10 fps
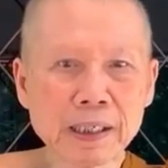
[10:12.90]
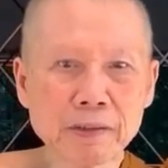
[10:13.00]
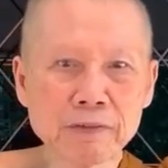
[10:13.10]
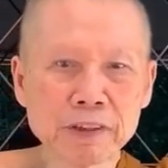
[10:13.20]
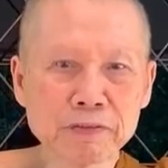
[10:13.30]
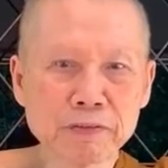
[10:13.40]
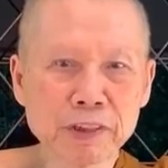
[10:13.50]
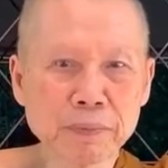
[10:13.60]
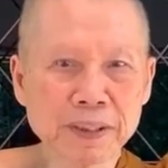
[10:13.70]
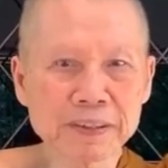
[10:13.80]

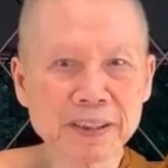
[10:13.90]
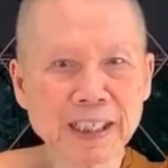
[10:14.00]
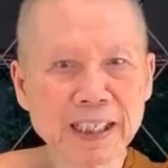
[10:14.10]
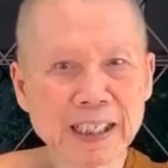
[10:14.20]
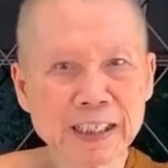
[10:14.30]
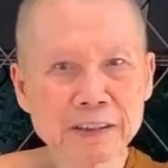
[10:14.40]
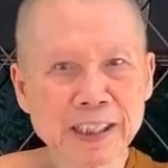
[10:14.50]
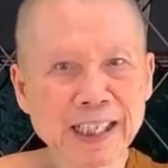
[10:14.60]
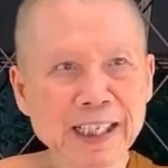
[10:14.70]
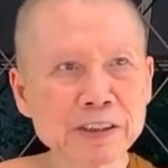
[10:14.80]
Vipassana
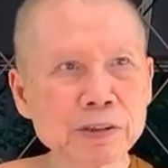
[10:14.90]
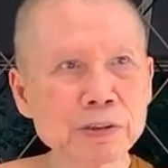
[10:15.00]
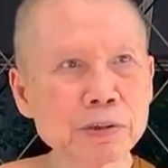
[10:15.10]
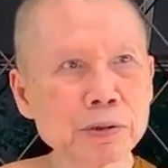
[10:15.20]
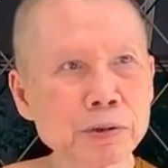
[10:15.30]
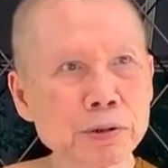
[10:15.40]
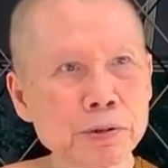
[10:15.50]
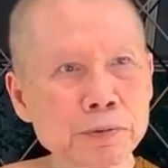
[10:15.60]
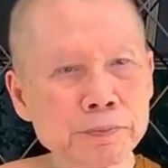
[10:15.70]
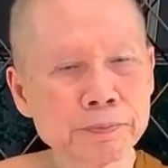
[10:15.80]
actually has
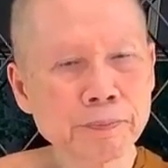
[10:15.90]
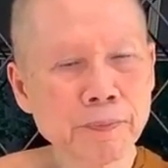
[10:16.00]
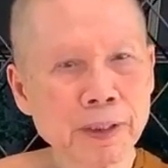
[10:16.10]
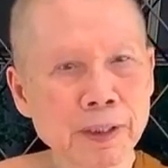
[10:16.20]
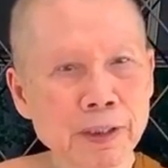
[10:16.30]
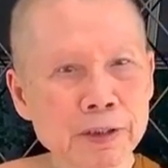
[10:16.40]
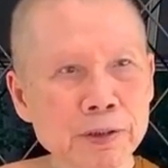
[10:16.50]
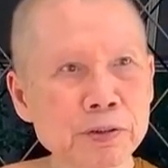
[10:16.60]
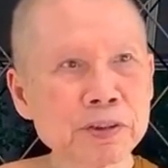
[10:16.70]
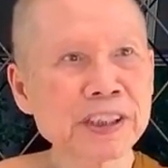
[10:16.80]
two
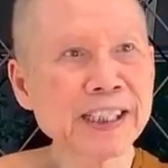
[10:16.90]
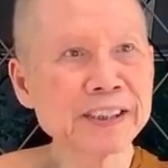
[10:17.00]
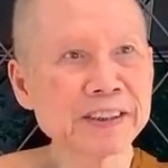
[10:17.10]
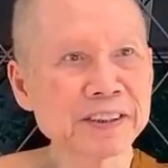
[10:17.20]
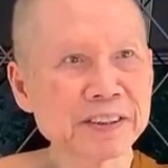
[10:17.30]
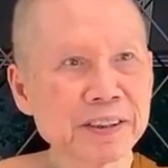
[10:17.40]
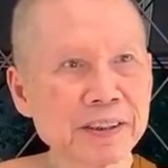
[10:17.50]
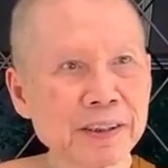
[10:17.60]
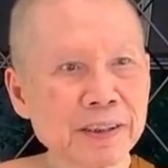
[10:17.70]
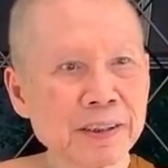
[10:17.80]
stages.
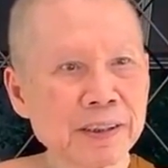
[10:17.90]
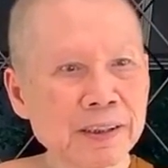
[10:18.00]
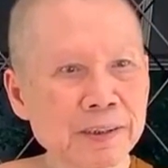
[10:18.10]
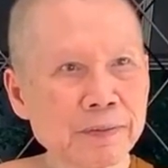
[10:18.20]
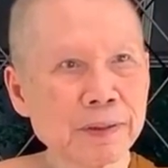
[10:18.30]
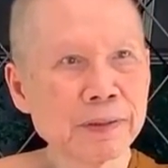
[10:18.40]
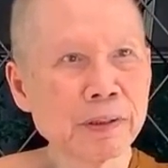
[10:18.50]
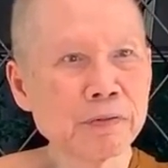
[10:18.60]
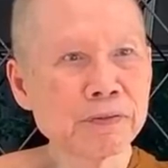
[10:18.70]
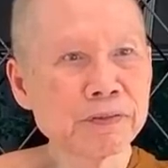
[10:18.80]

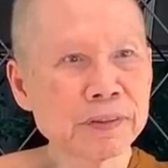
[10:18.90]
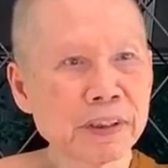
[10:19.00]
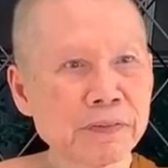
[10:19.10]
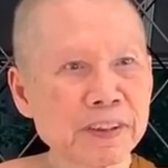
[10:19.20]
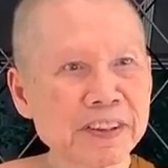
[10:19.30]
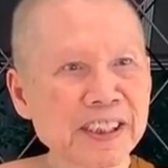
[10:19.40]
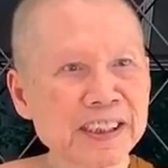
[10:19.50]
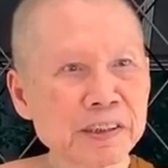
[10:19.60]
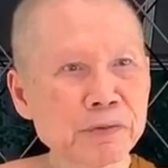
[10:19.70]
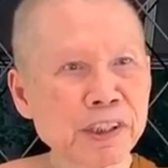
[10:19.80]
The first
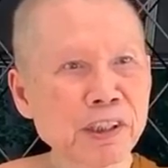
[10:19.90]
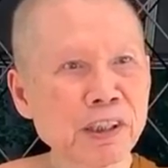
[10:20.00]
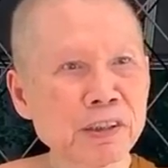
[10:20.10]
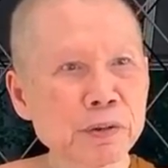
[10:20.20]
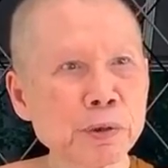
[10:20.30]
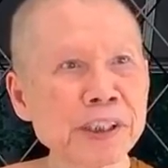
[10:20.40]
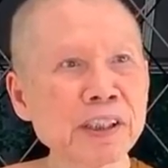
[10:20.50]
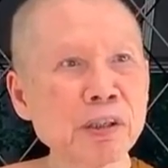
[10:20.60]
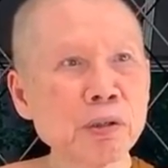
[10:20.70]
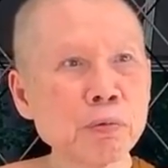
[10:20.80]
stage we call doing the
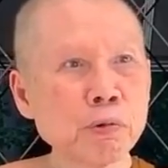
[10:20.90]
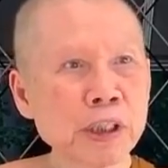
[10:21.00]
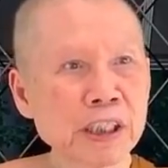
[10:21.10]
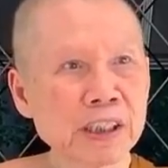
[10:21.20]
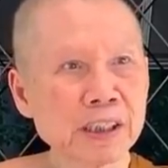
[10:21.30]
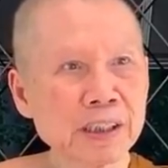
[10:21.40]
homework.